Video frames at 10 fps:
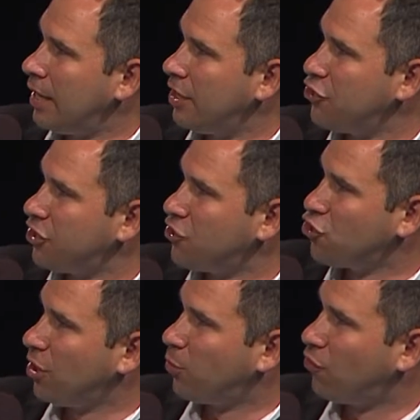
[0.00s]
each
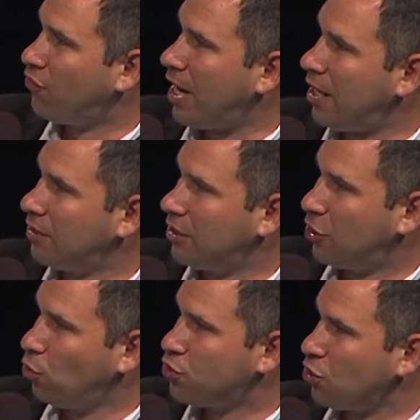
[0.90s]
additional profile
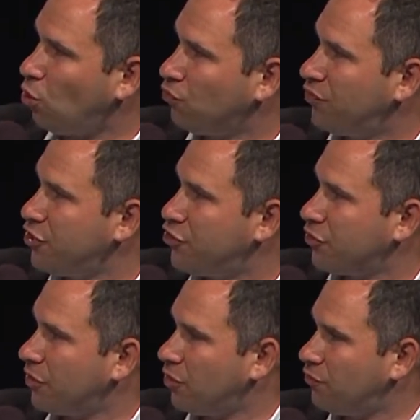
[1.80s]
includes all
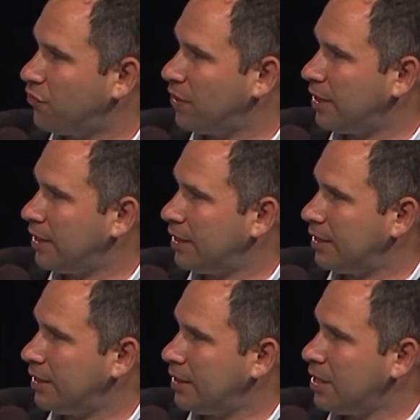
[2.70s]
feature of
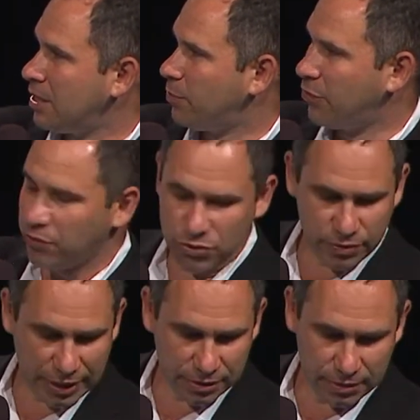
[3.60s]
previous
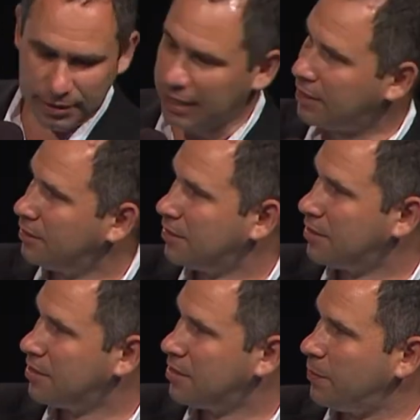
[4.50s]
one. Like
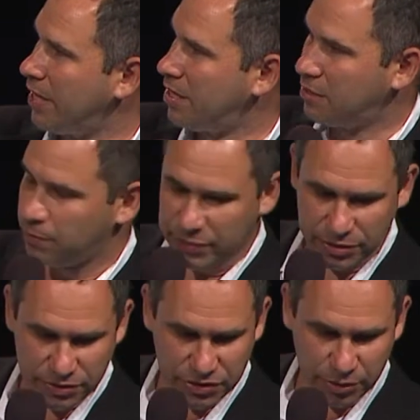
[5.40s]
this is the main
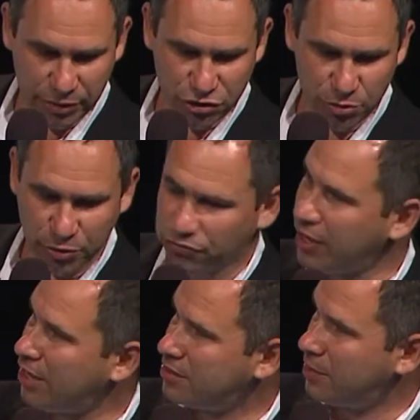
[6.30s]
still picture
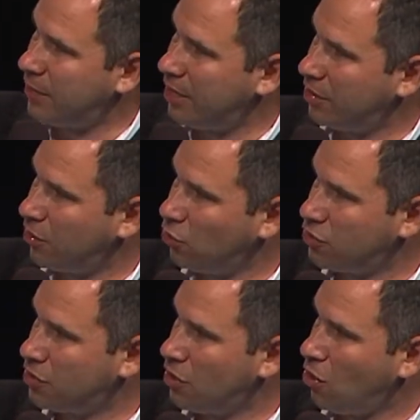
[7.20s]
profile. The main
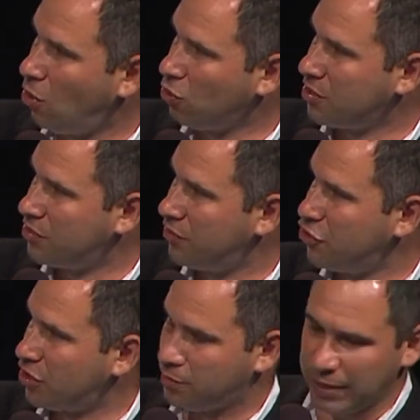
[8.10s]
includes all these
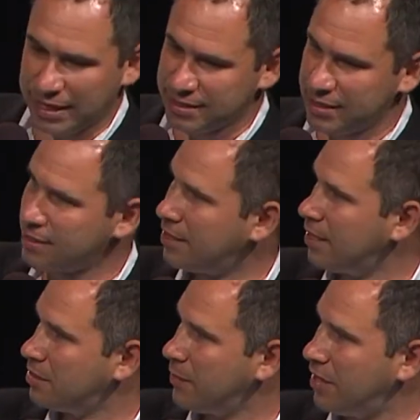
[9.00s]
features plus this,
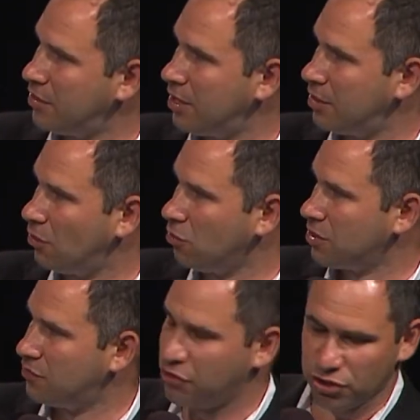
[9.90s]
and main 10 all
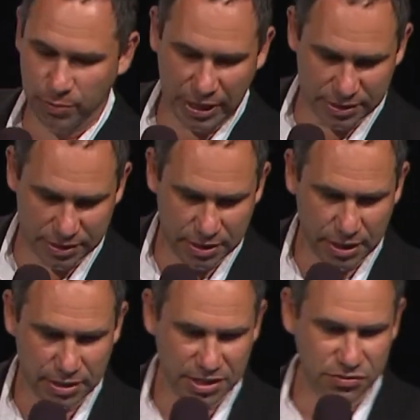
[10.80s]
these features plus
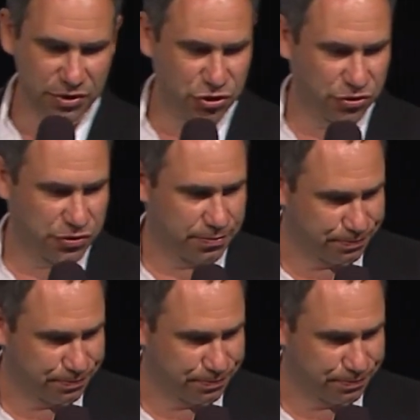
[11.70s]
these features.